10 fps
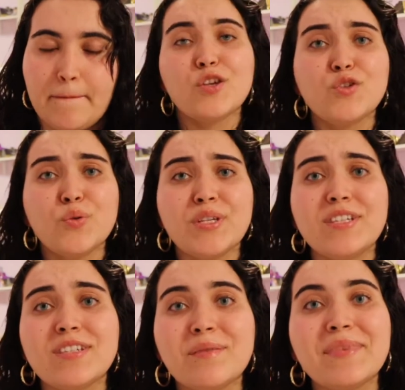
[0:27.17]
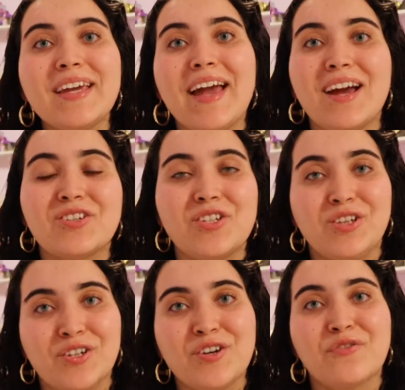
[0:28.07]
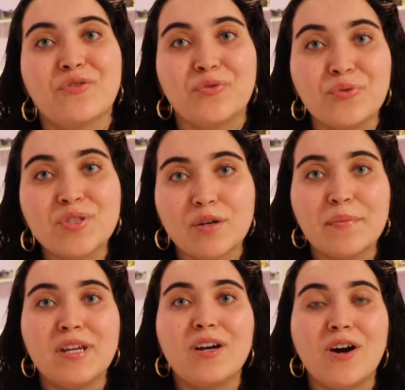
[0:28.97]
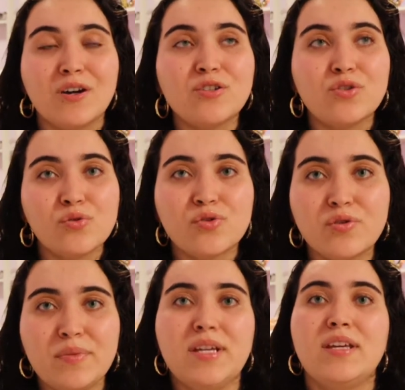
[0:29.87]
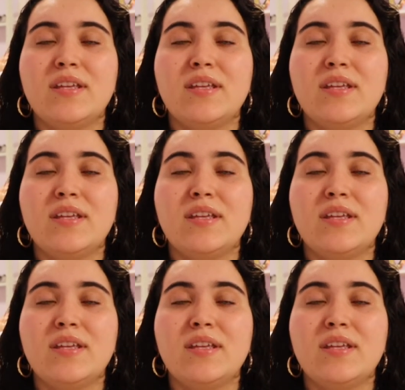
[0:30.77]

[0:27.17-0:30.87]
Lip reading: So this is something I actually learned through somebody on social media.